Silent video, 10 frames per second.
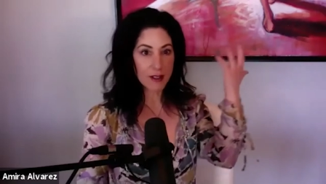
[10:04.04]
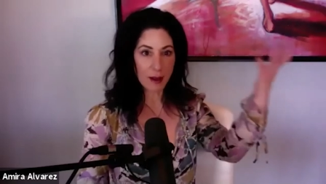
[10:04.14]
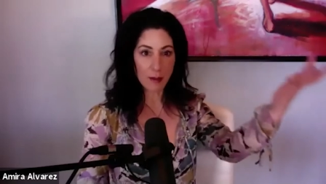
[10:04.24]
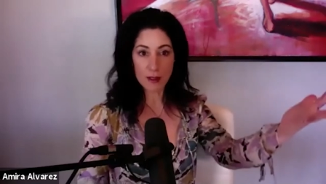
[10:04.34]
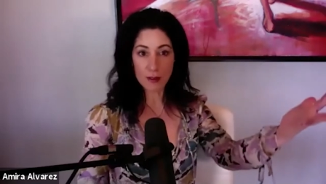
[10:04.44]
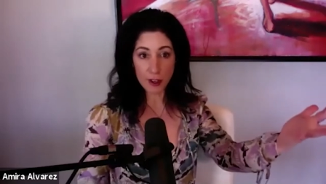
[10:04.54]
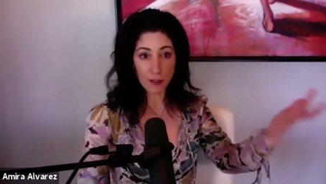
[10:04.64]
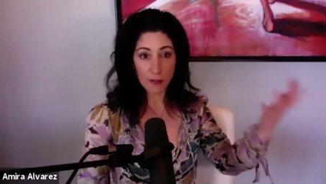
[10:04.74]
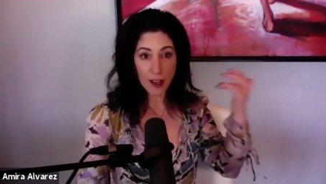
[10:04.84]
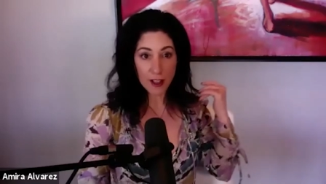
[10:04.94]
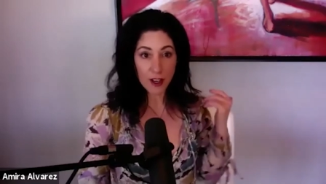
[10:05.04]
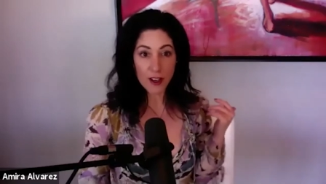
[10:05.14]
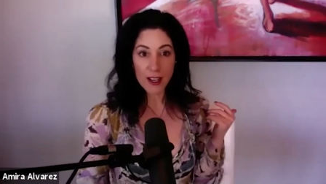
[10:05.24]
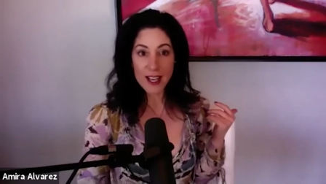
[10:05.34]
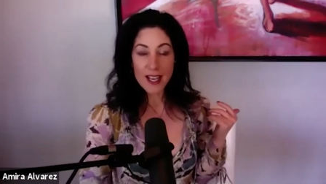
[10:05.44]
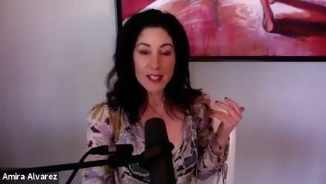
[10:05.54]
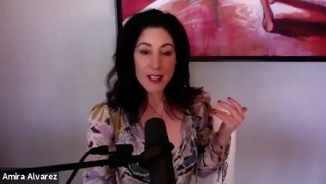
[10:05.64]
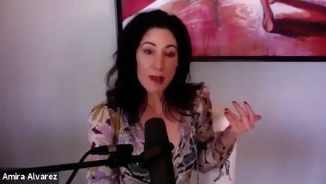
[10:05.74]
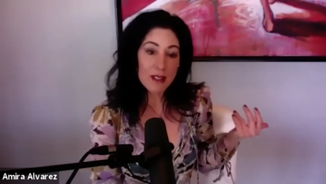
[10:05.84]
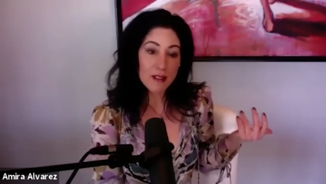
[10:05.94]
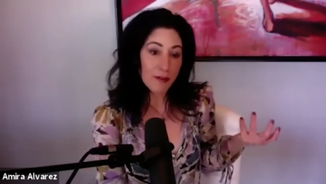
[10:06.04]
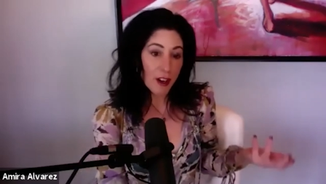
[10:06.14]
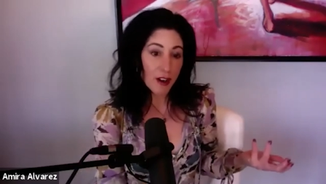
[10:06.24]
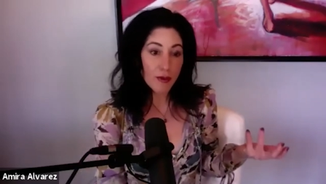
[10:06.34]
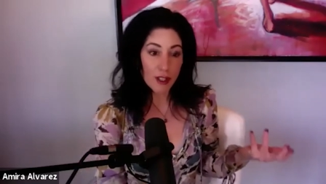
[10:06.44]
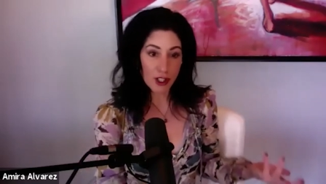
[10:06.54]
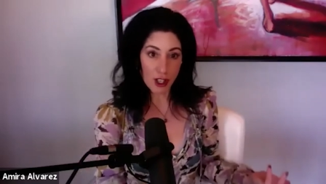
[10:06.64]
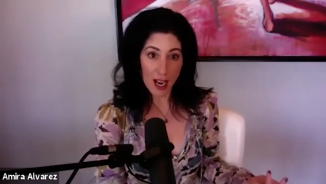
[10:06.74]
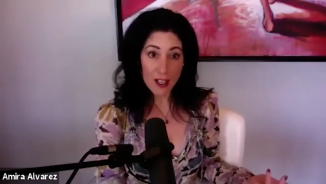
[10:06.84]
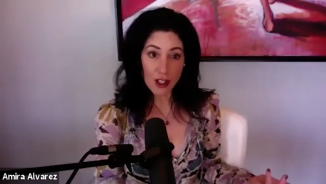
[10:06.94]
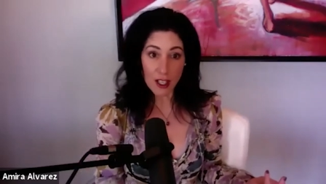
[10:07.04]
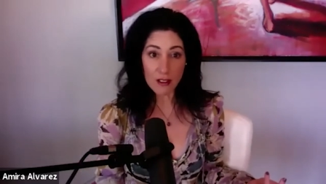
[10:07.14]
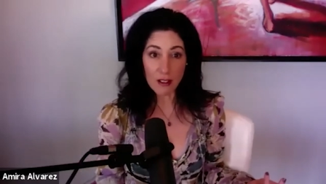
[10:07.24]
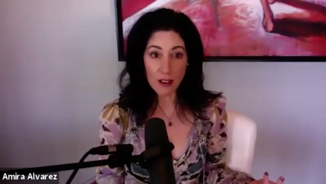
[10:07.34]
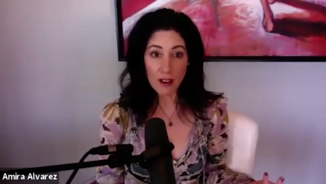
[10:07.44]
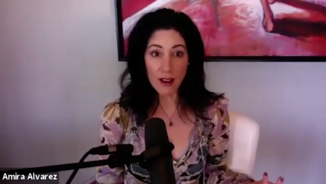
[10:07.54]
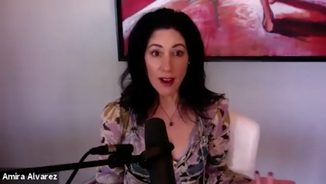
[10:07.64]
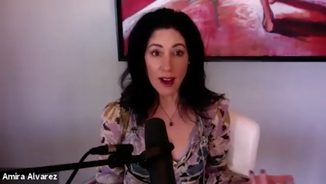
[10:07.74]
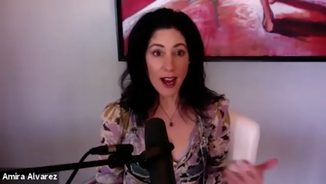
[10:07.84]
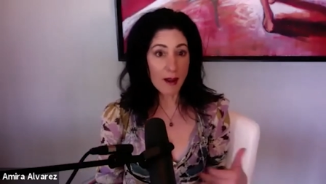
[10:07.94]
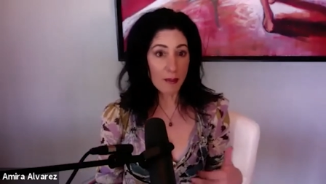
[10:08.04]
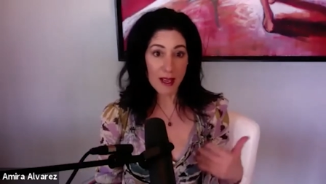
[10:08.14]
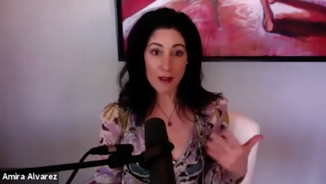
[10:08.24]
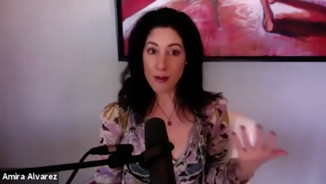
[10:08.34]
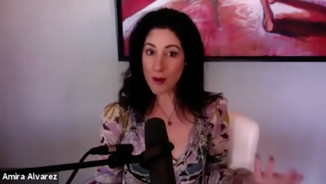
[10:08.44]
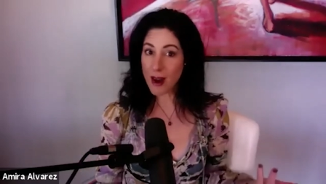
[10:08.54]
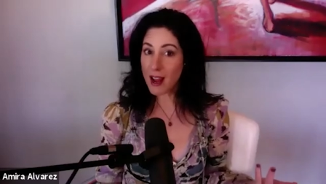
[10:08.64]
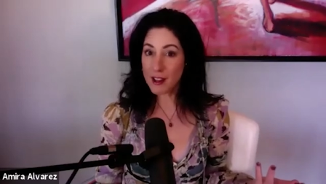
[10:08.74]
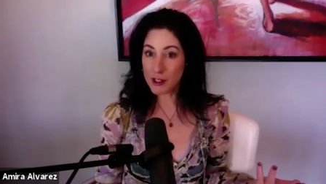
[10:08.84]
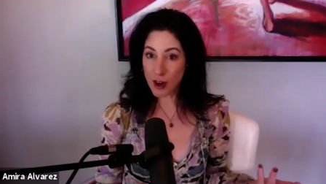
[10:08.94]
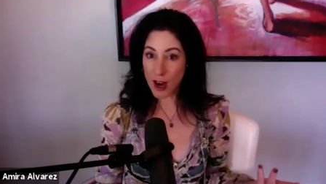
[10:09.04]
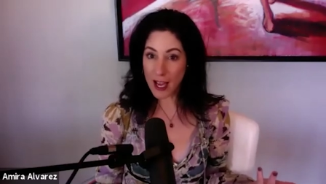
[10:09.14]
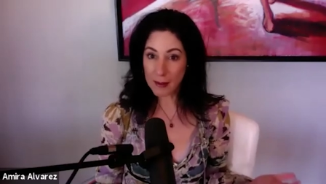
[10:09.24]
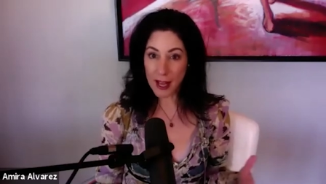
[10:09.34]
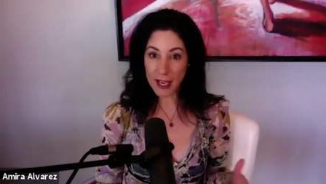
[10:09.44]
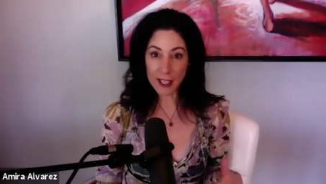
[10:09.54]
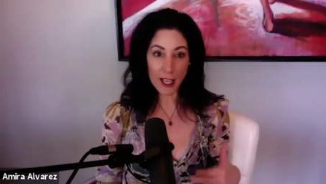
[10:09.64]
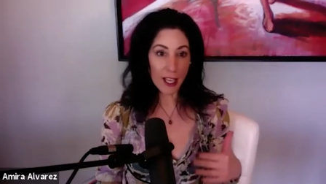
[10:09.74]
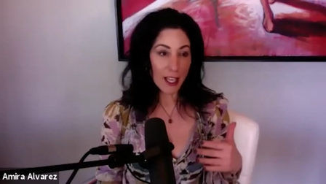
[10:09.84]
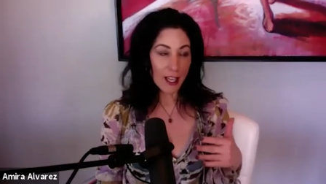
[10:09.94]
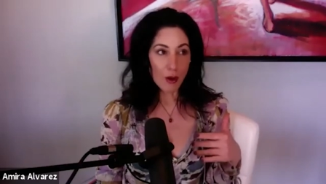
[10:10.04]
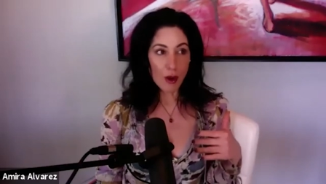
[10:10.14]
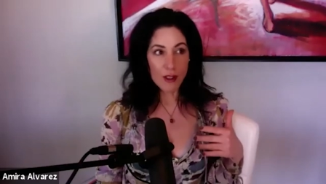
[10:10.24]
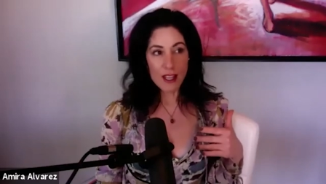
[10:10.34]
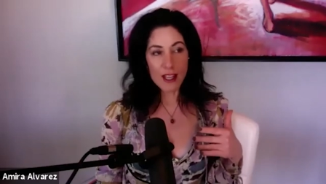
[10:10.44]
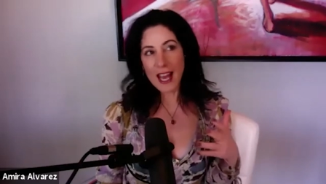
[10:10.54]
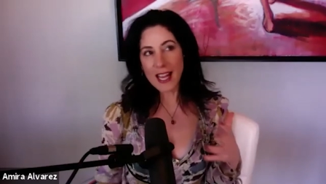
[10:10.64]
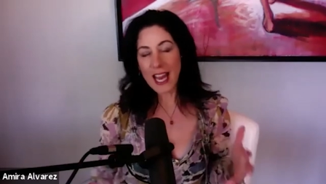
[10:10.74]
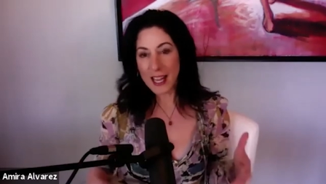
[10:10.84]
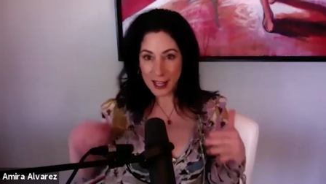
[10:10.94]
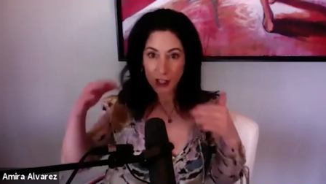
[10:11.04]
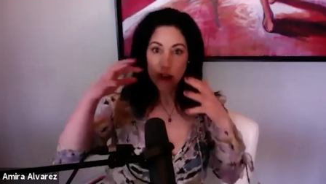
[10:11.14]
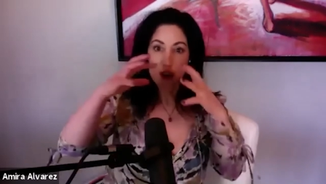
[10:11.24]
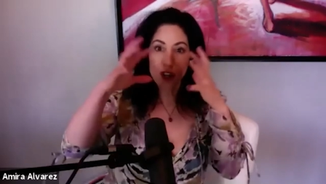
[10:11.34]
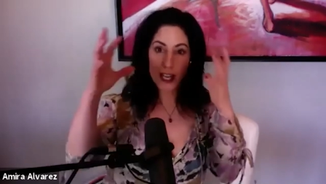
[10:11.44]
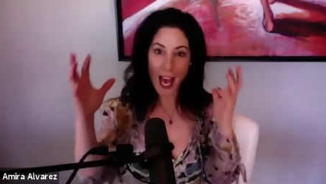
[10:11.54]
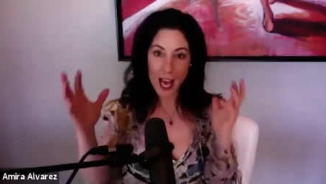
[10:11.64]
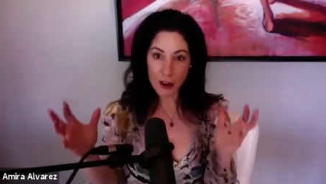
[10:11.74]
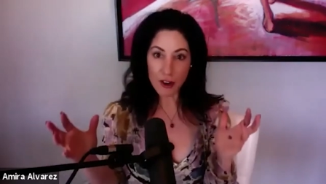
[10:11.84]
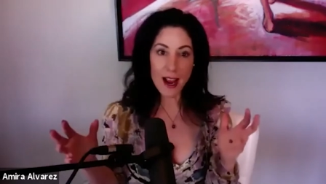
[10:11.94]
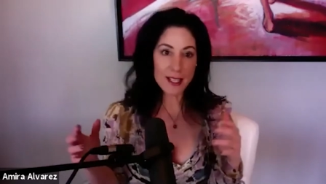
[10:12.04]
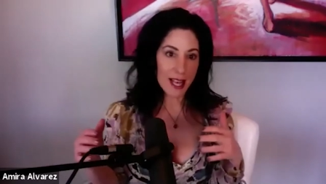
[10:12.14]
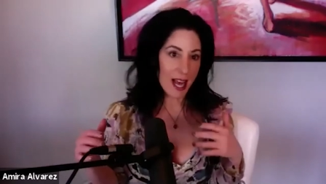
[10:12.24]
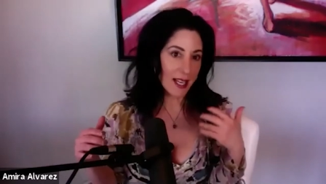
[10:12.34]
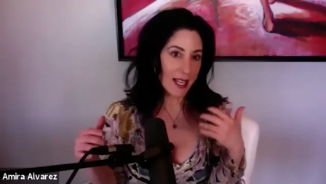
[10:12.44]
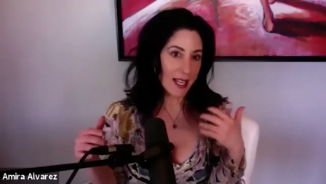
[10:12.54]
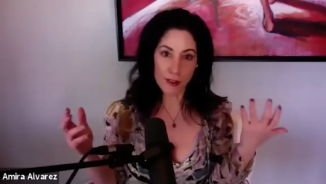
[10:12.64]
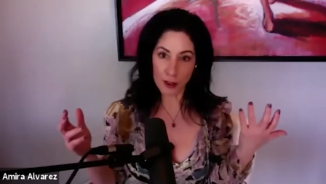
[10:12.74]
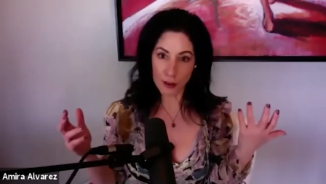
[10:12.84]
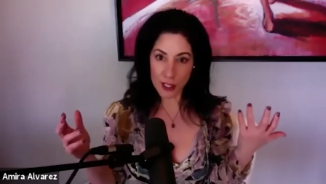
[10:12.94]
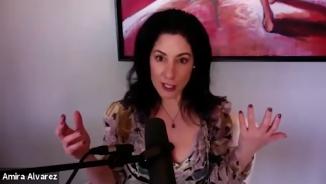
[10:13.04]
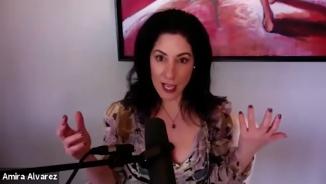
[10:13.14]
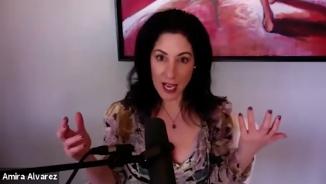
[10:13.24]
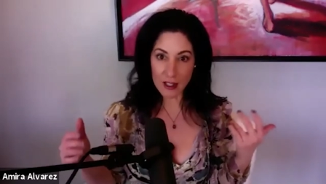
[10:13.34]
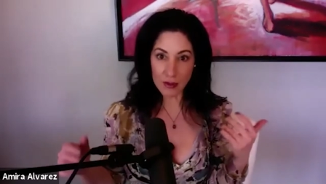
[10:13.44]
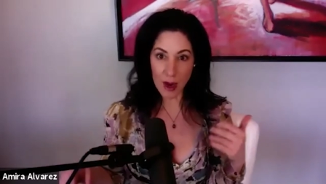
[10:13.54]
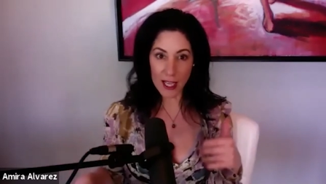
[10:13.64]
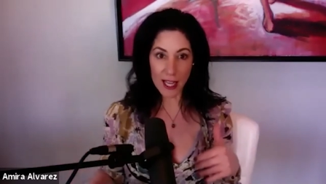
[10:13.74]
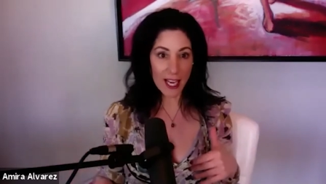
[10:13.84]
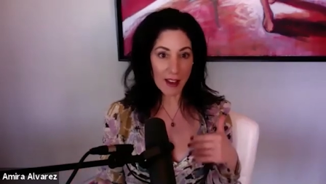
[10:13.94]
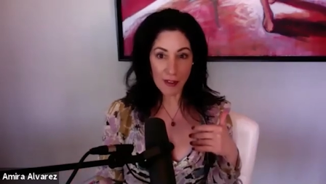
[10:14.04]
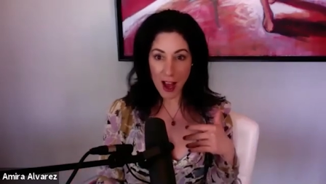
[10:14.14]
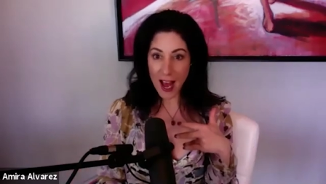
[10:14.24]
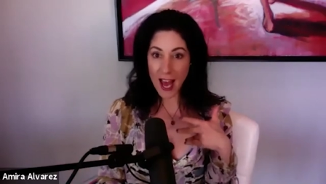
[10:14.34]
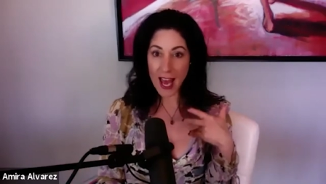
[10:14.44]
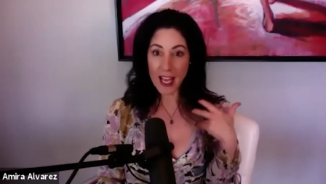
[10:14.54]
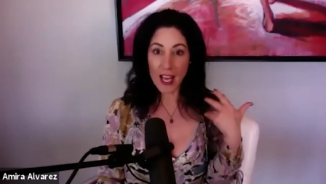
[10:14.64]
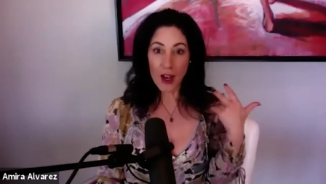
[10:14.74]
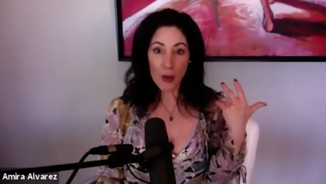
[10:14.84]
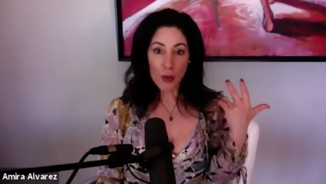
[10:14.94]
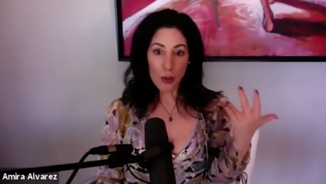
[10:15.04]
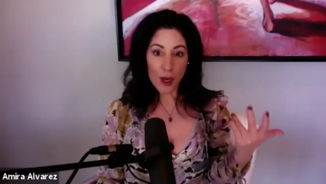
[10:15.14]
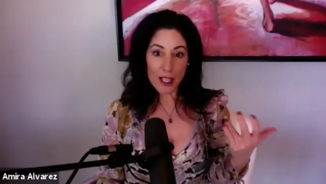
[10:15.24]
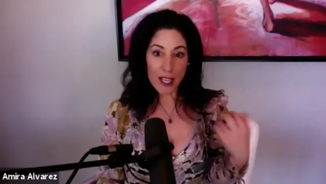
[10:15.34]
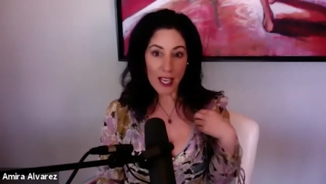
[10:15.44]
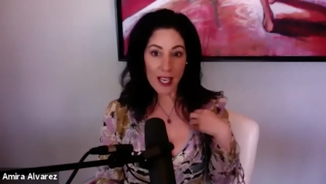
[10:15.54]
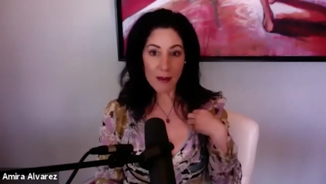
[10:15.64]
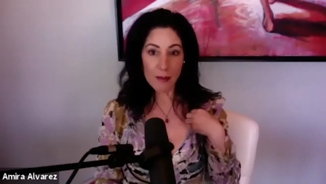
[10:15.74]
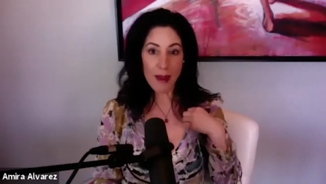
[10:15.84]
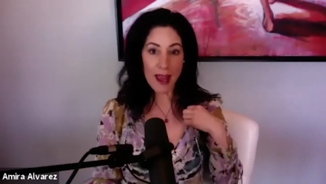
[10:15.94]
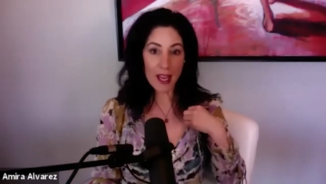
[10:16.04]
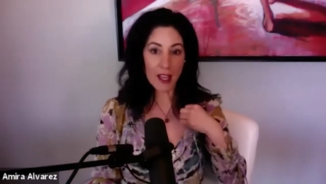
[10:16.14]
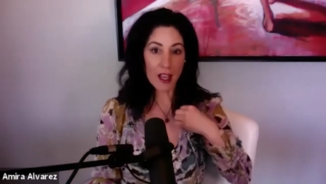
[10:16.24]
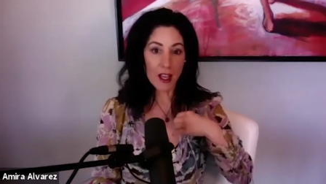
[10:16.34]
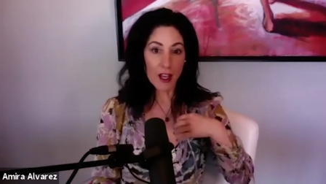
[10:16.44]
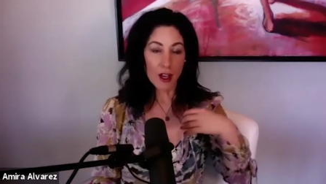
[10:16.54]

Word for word: Some is fear of failure. Some it's fear of rejection, um, being thrown out of the tribe. Like, the, and, and you could categorize that as a fear of success, right? Like, if I right. really make